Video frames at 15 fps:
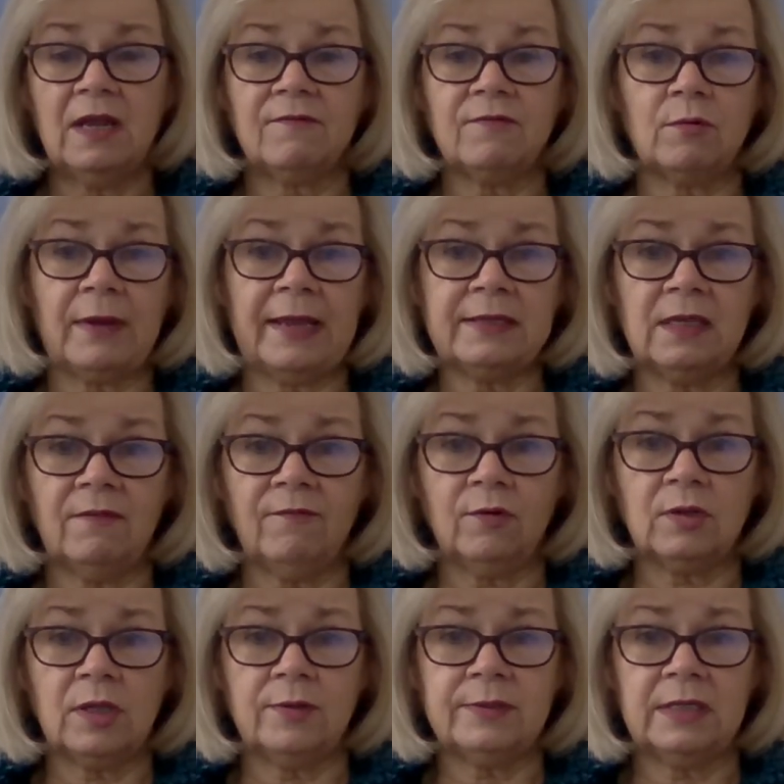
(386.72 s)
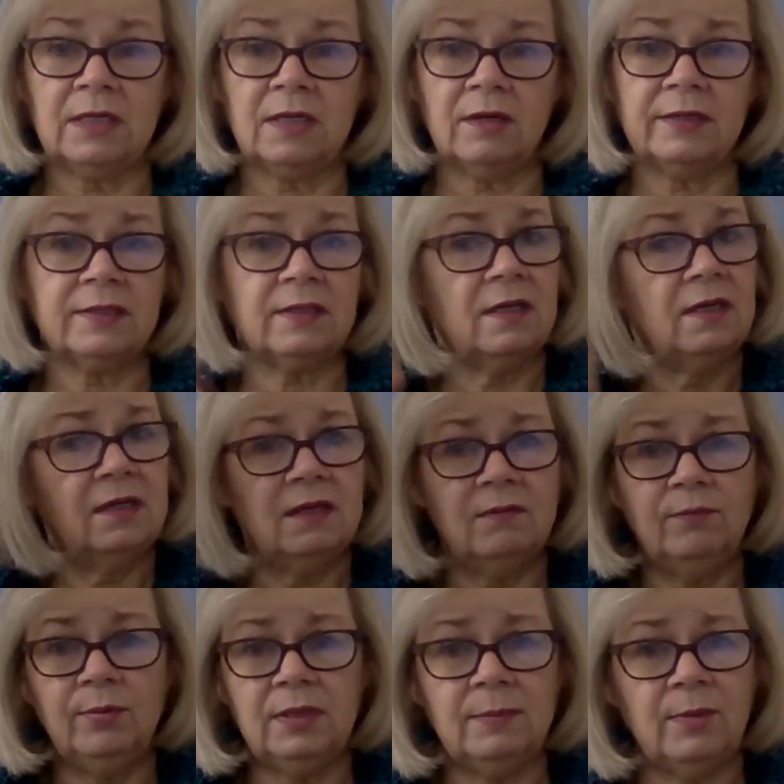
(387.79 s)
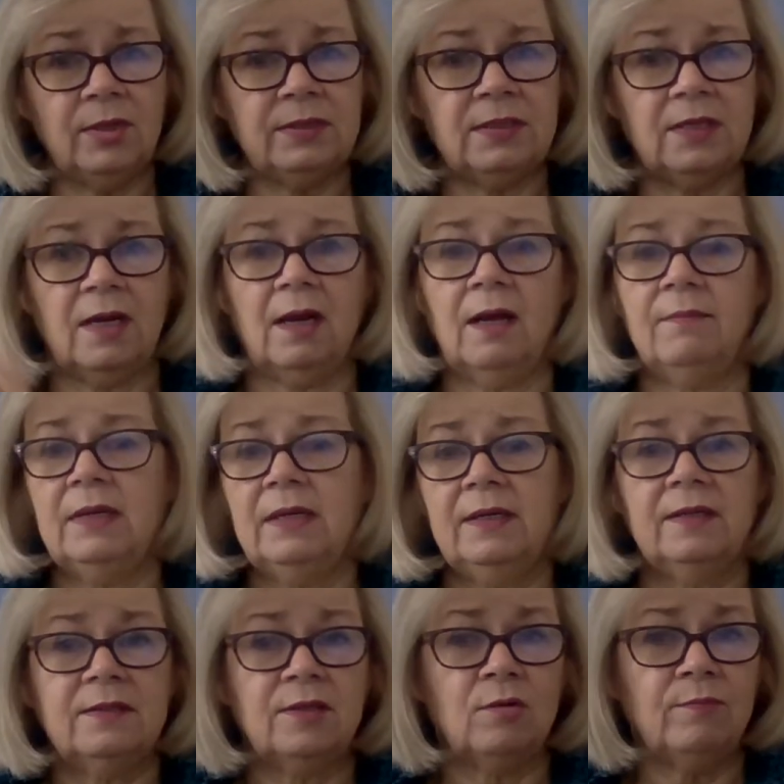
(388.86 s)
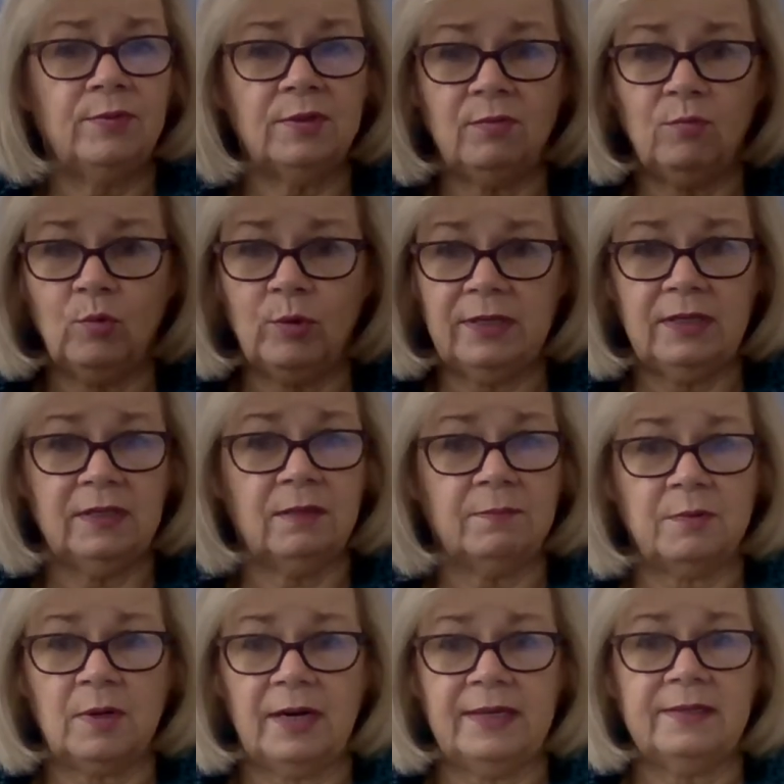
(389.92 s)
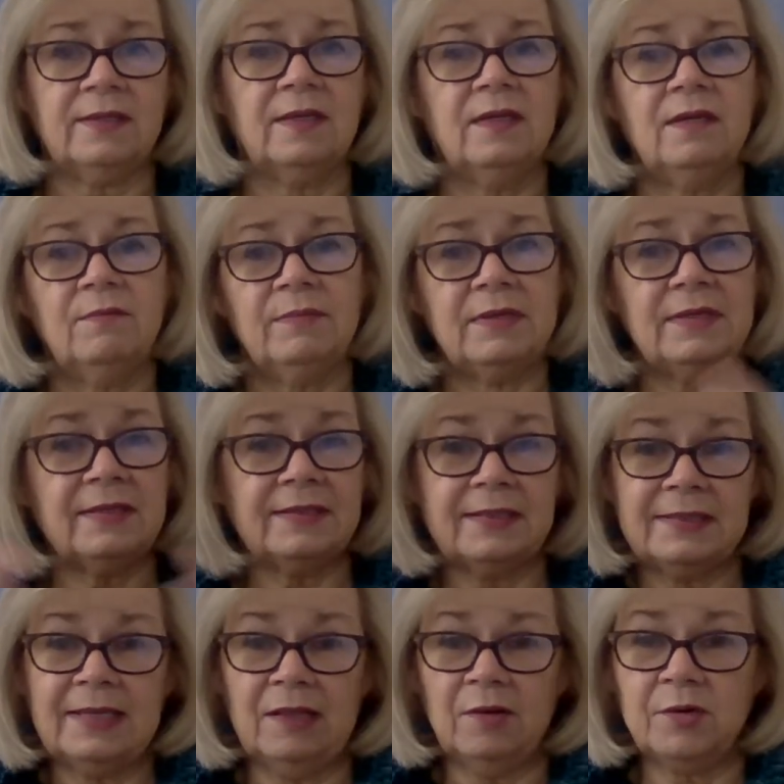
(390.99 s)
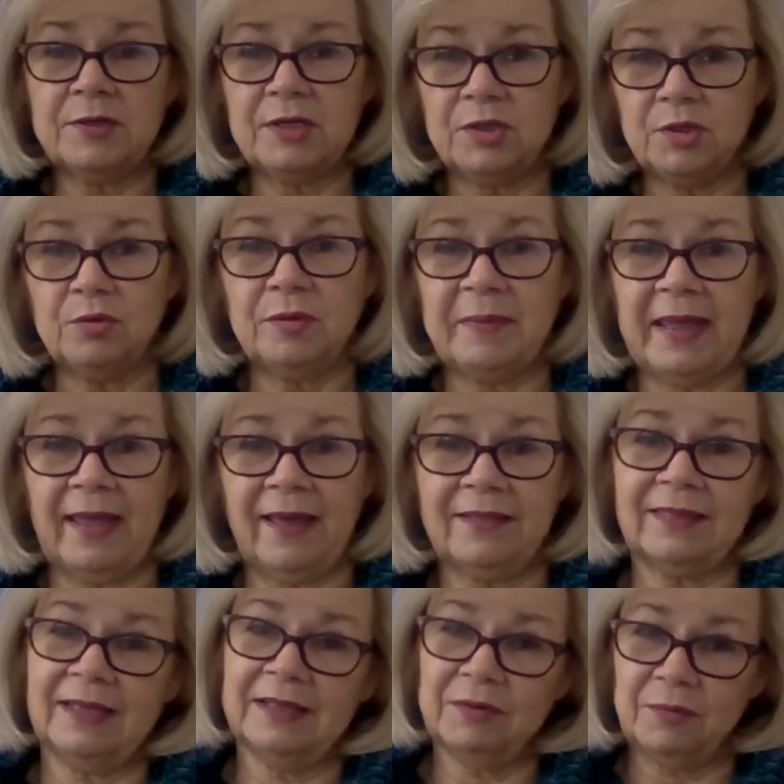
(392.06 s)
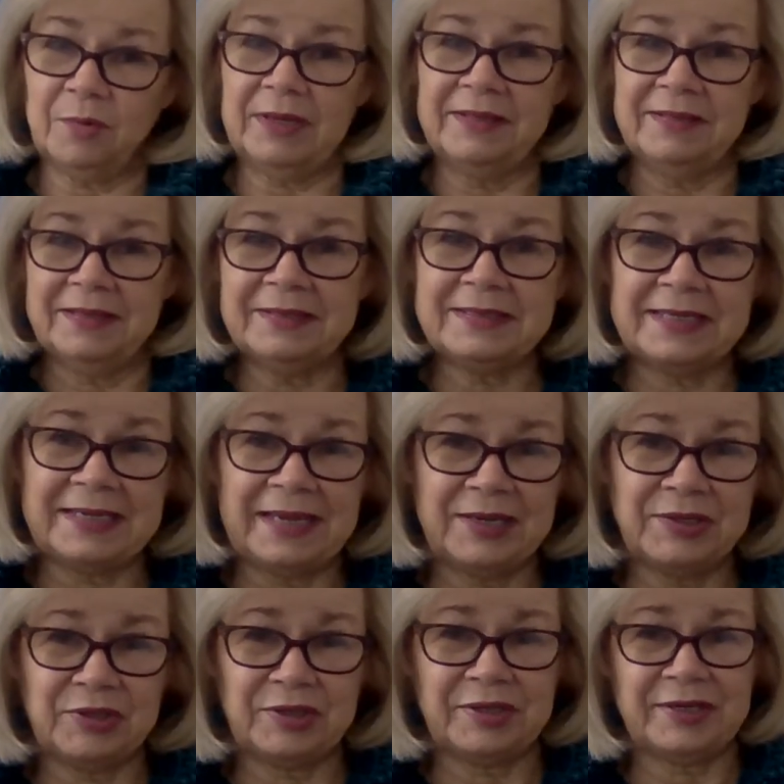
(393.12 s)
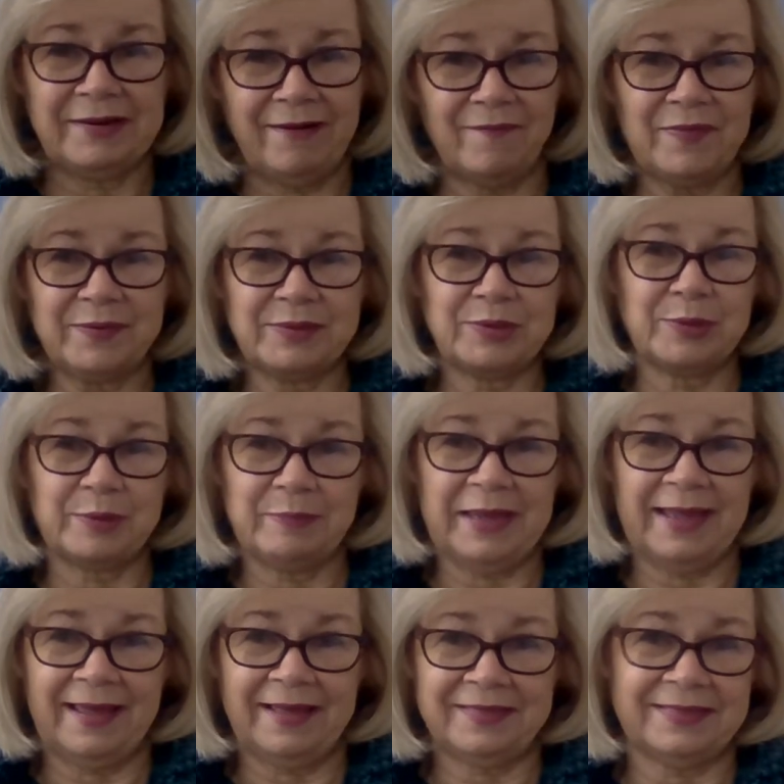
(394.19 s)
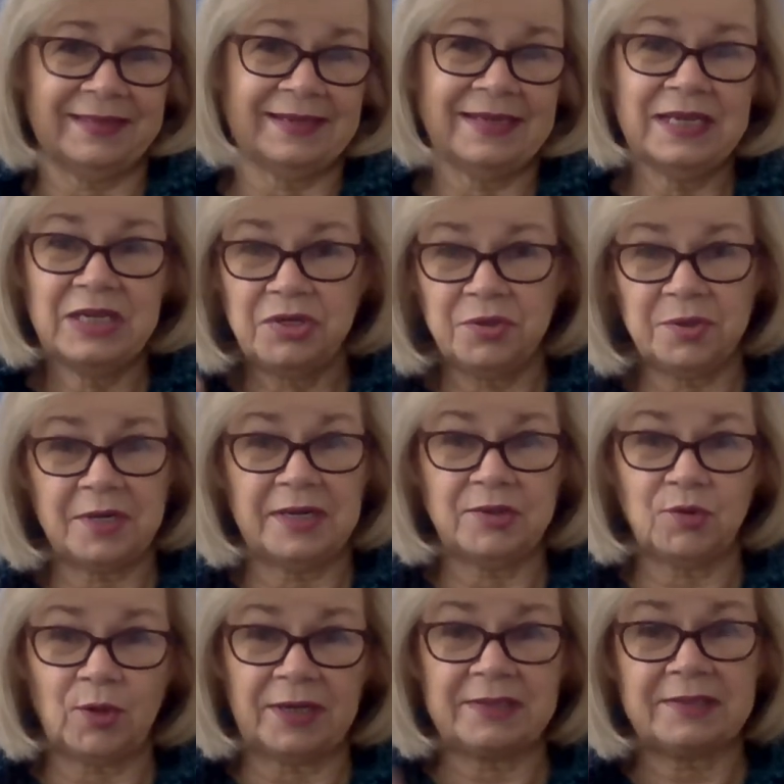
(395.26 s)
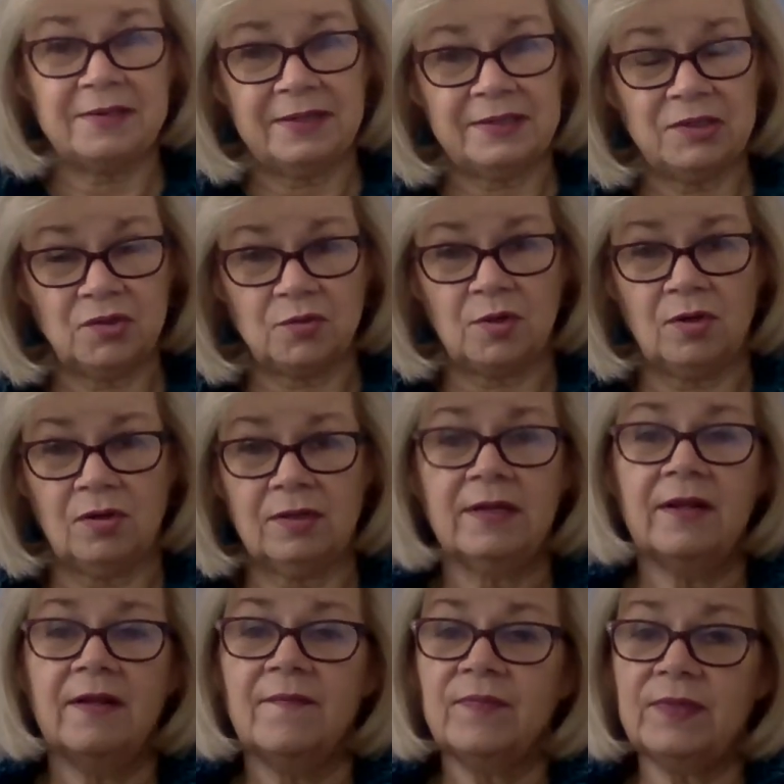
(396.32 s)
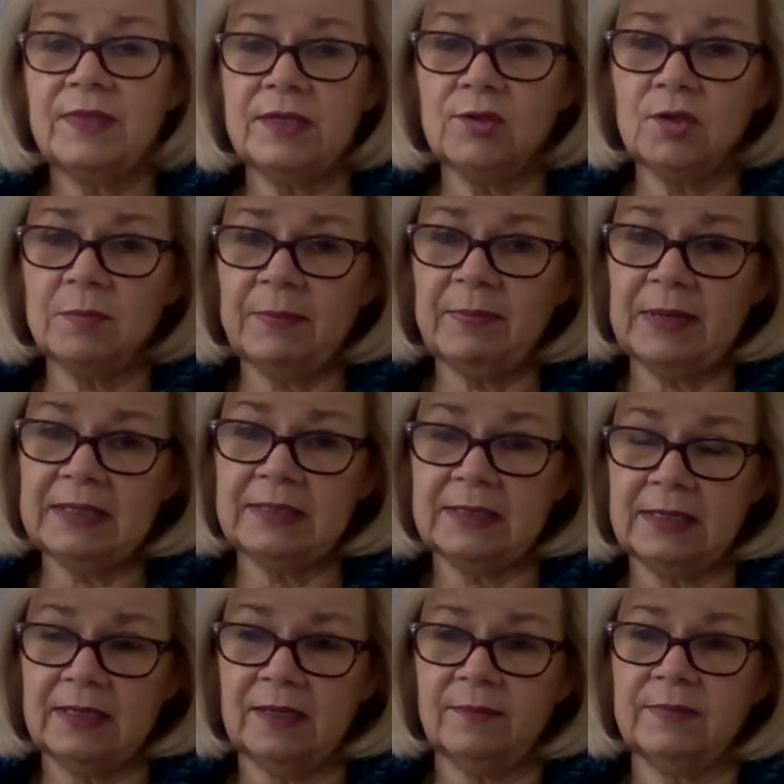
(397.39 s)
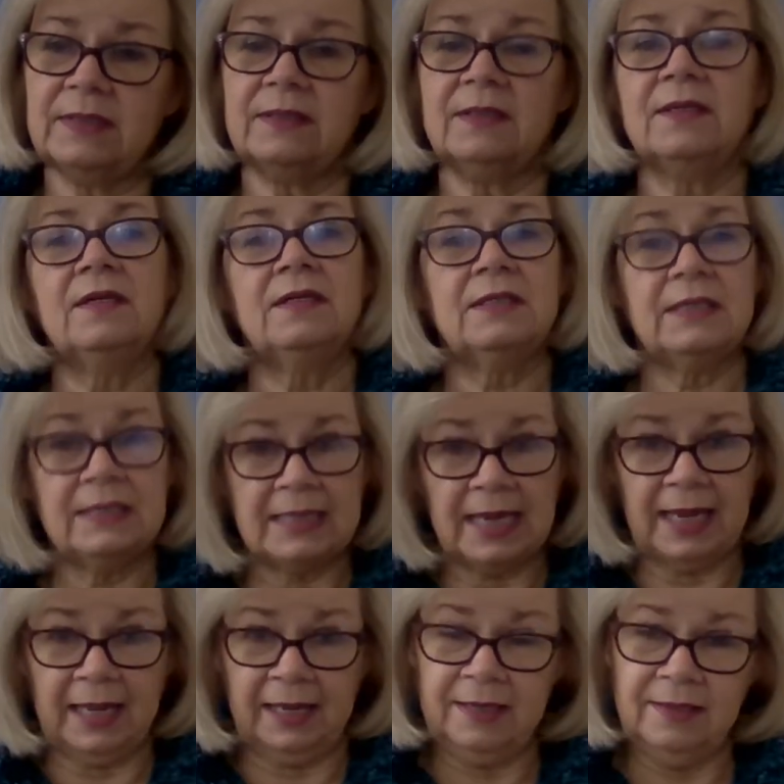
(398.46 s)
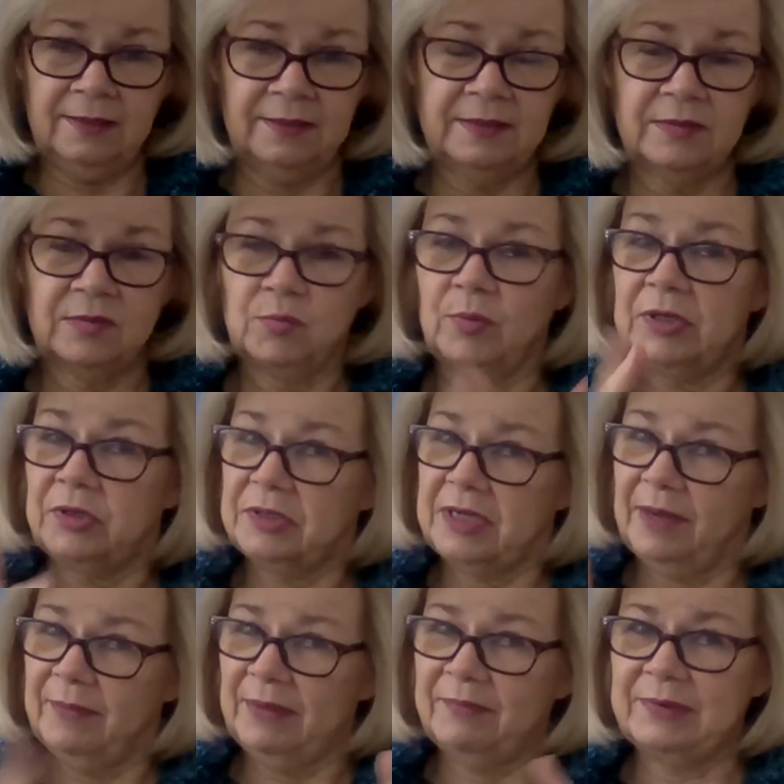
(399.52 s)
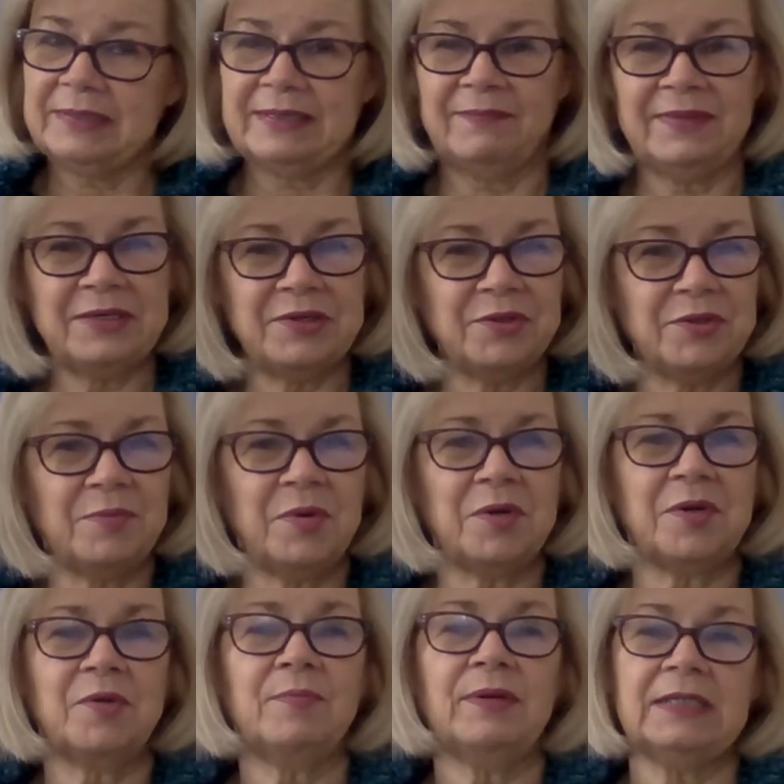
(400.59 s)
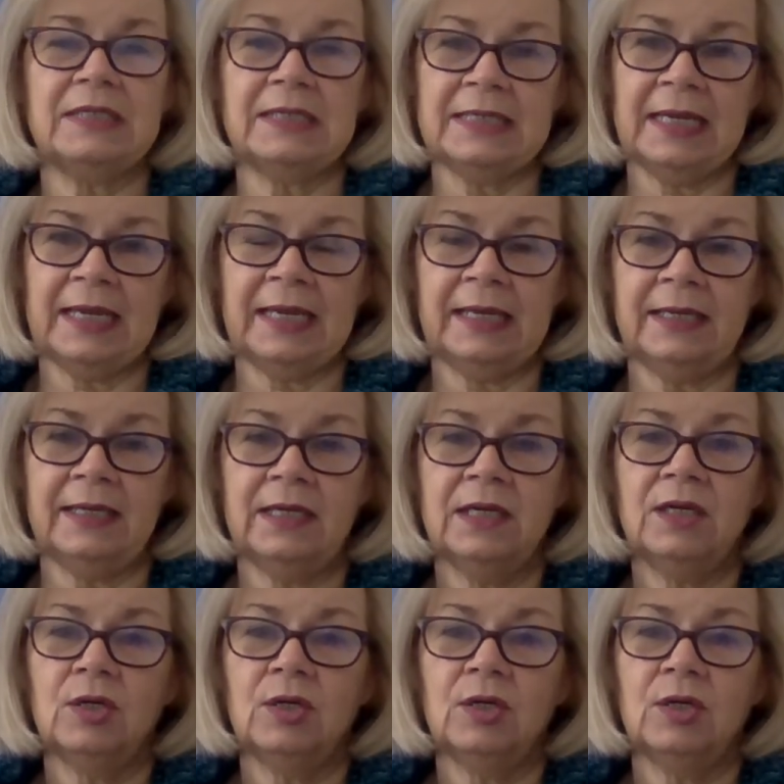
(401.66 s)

they're asking for closing costs, put them on top. Don't put them within the price, because the seller can do the math and the listing agent can help them do the math, but your contract's not as strong. These are my best tips today. We could come up with something new tomorrow, but today